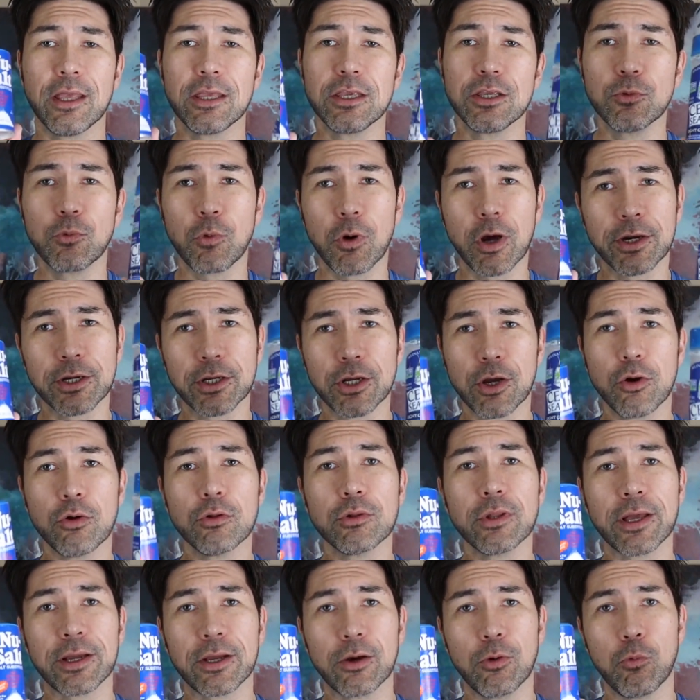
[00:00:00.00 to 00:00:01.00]
You wanna
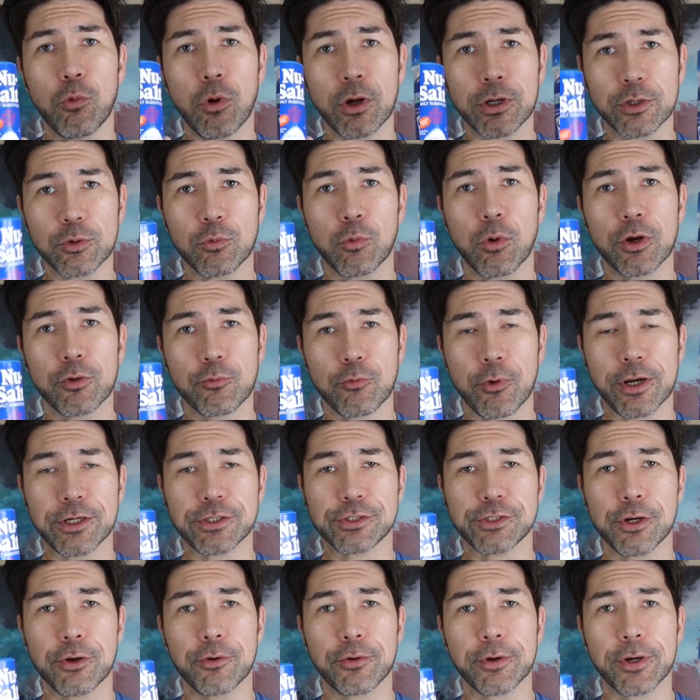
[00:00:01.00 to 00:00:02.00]
go like a one-to-one
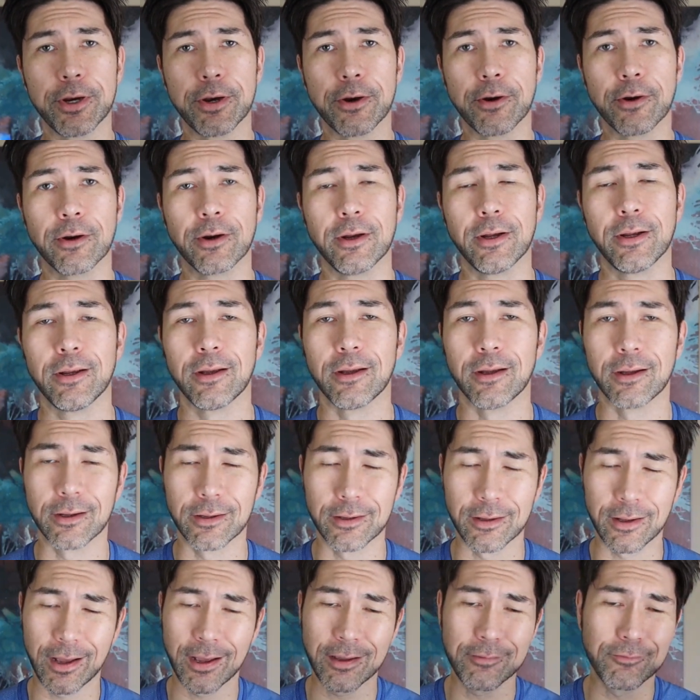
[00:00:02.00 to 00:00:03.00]
ratio here.
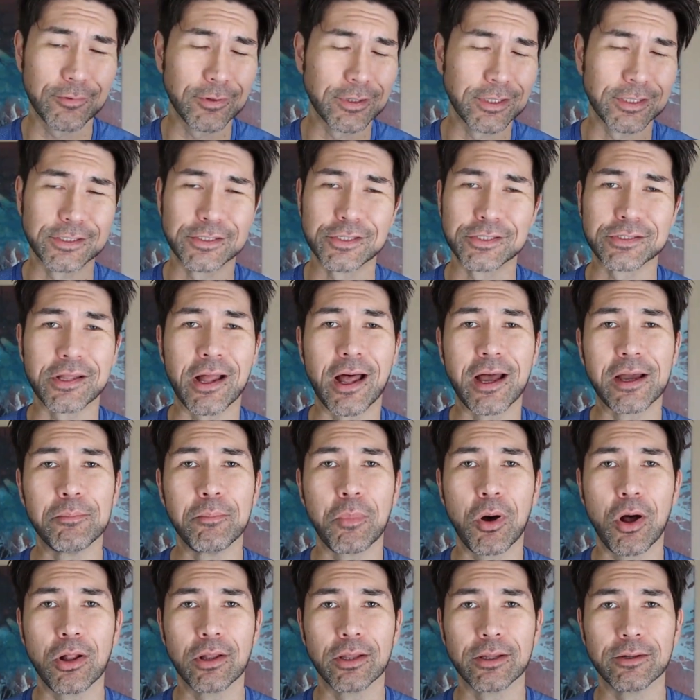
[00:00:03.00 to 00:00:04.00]
Uh, I really just
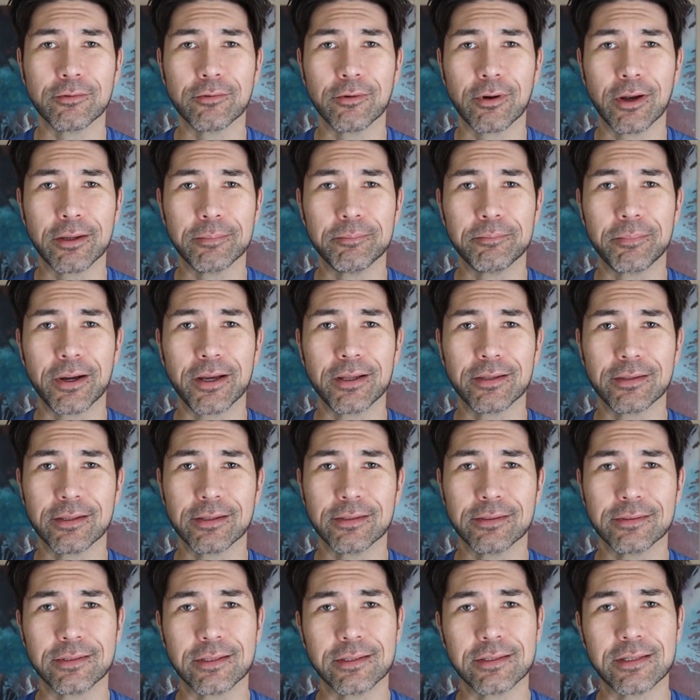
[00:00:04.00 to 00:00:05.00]
eyeball it right by
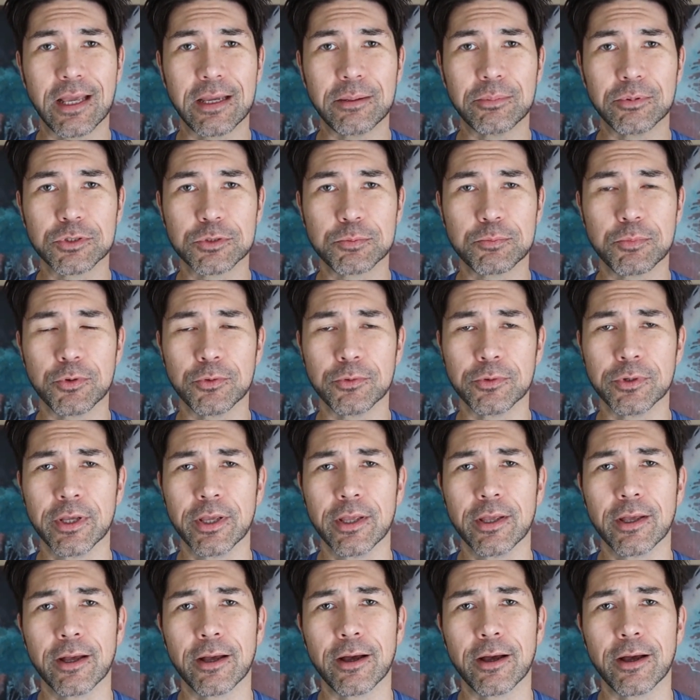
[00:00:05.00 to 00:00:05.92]
the, the tablespoon.